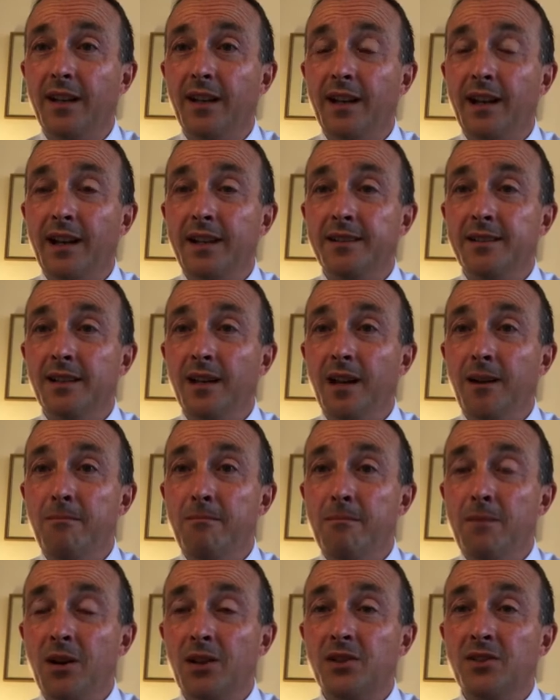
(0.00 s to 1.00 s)
and a
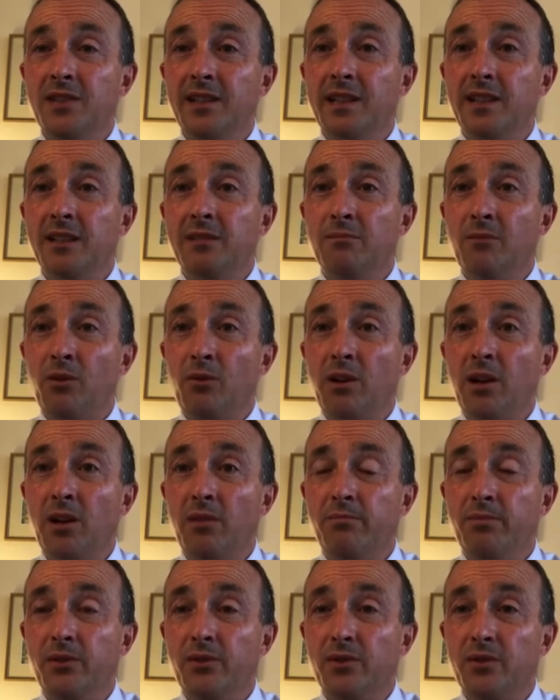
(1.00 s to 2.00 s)
much needed
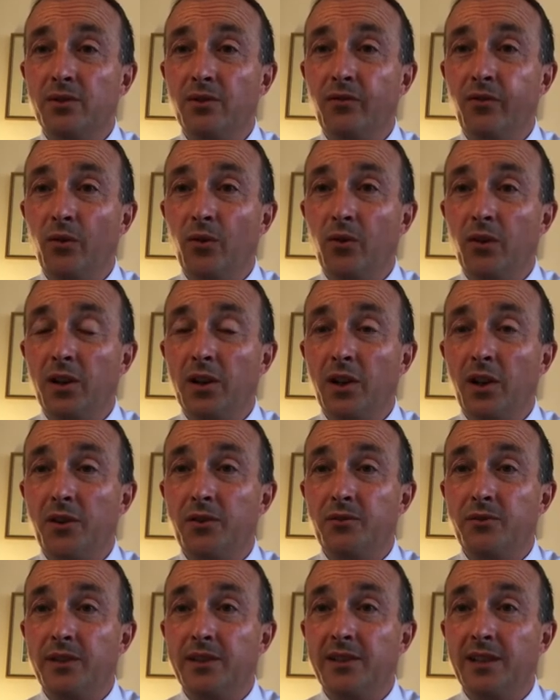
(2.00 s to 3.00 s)
morale boost for the
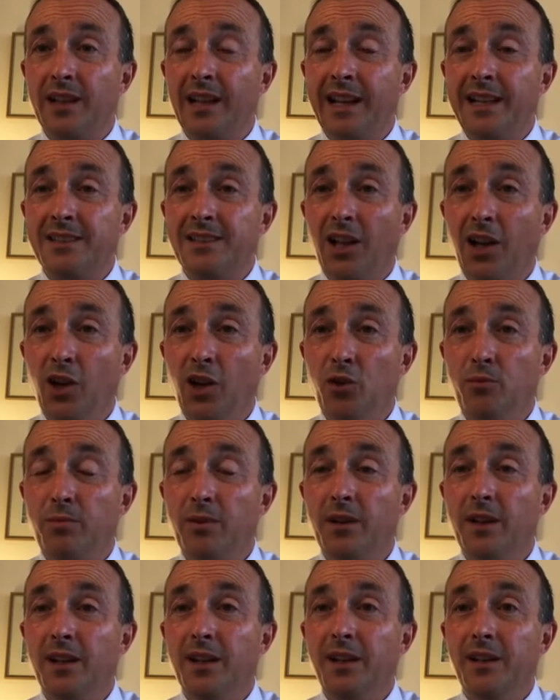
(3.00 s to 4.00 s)
country. So let's hope
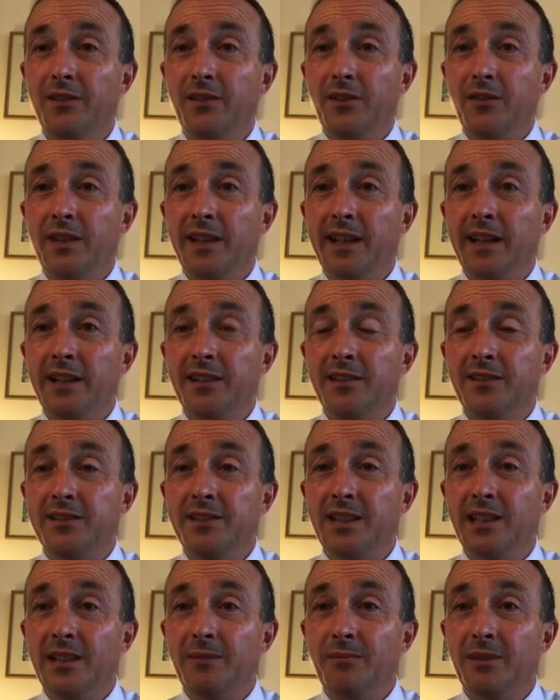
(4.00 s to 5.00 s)
that the England
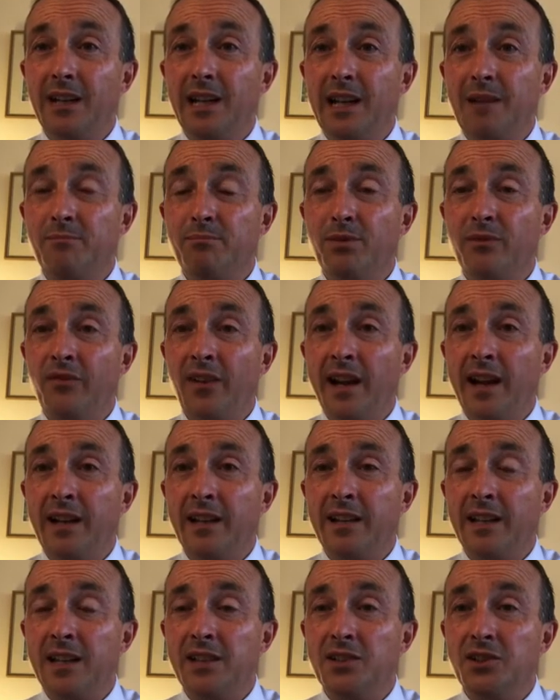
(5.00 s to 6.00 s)
team can prevail
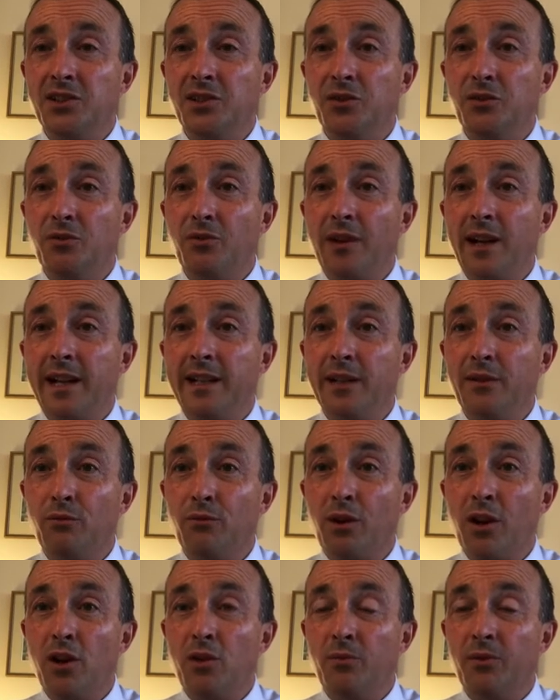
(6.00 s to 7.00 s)
against Ukraine in
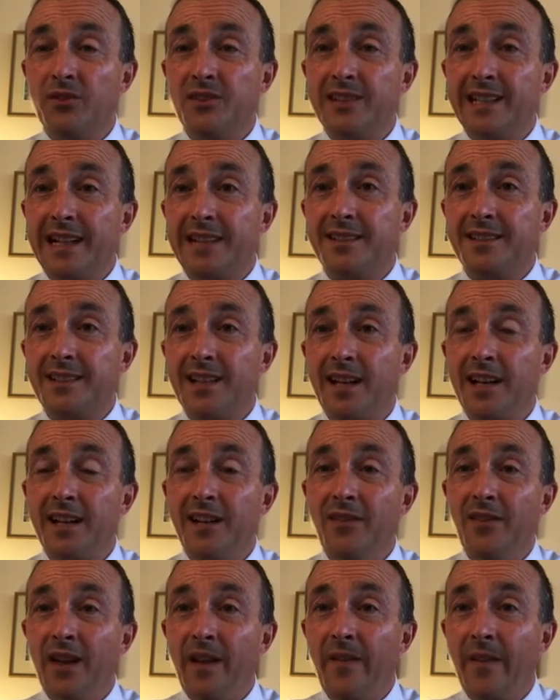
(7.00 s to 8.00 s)
Rome on Saturday,
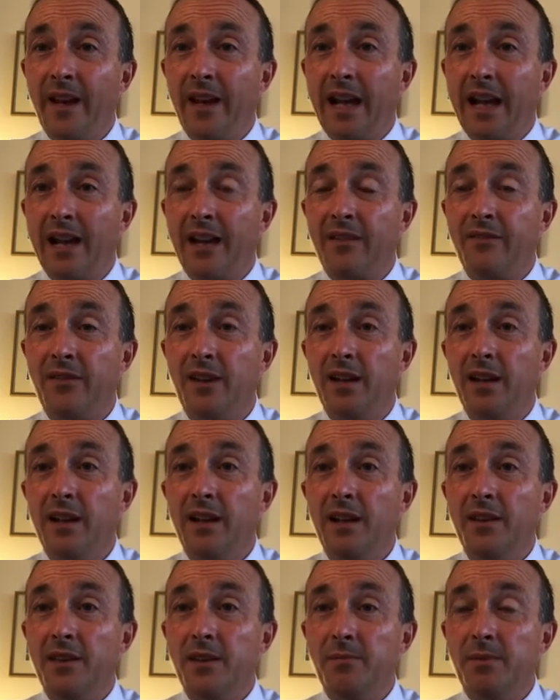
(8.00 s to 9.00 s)
and then they have
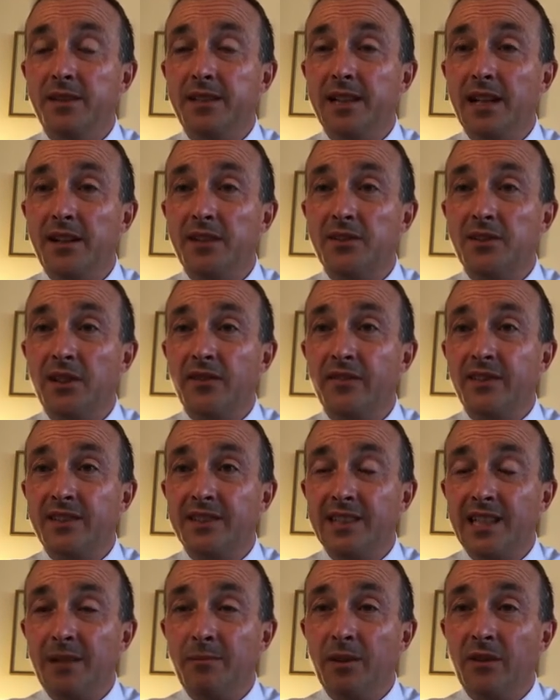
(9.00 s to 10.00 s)
the potential of a
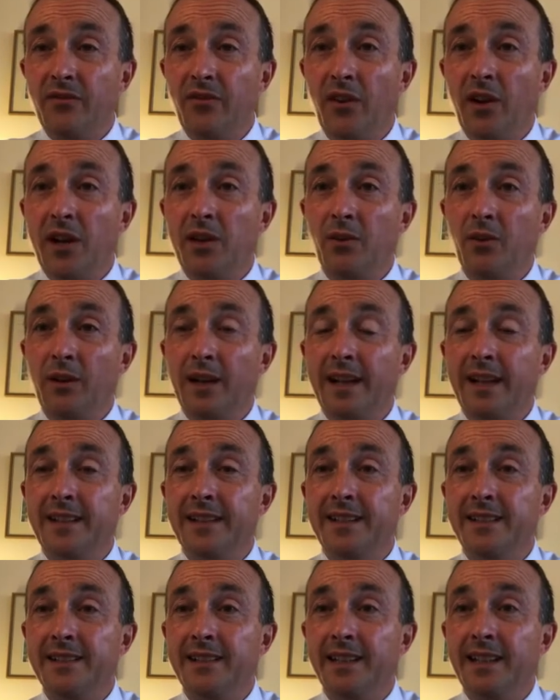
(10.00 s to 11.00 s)
semi-final and
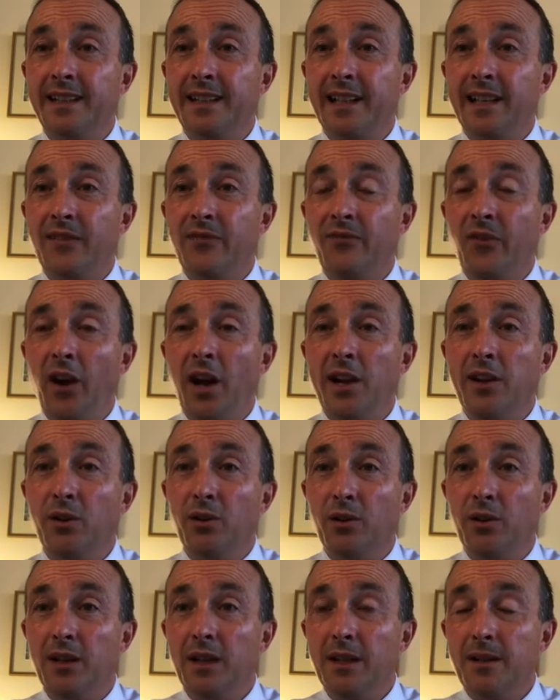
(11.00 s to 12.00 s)
indeed a
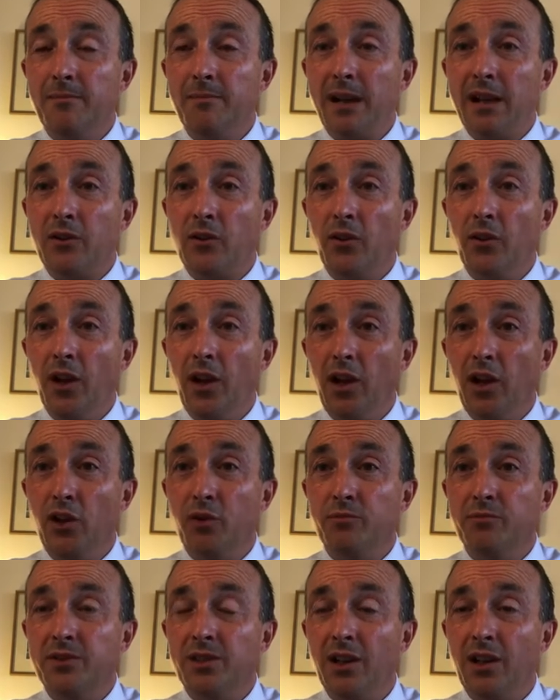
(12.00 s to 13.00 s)
final back on
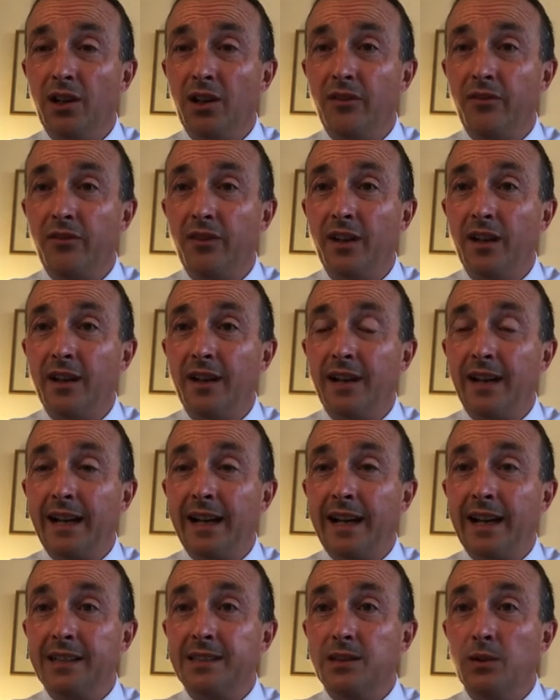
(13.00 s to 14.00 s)
home turf
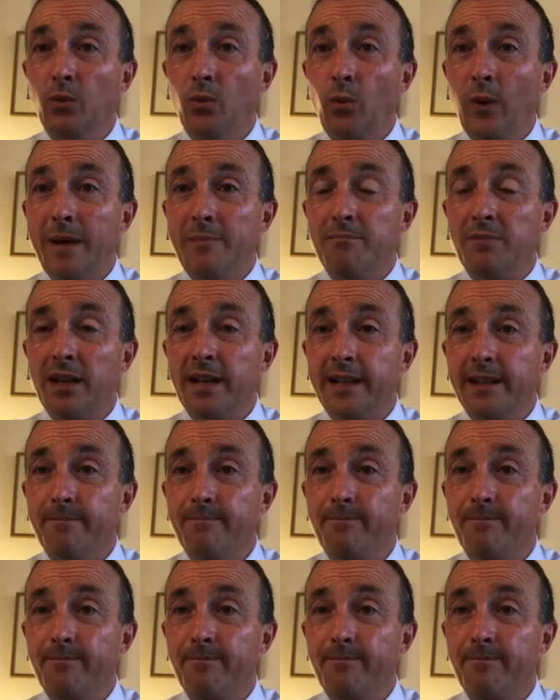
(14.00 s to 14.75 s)
at Wembley.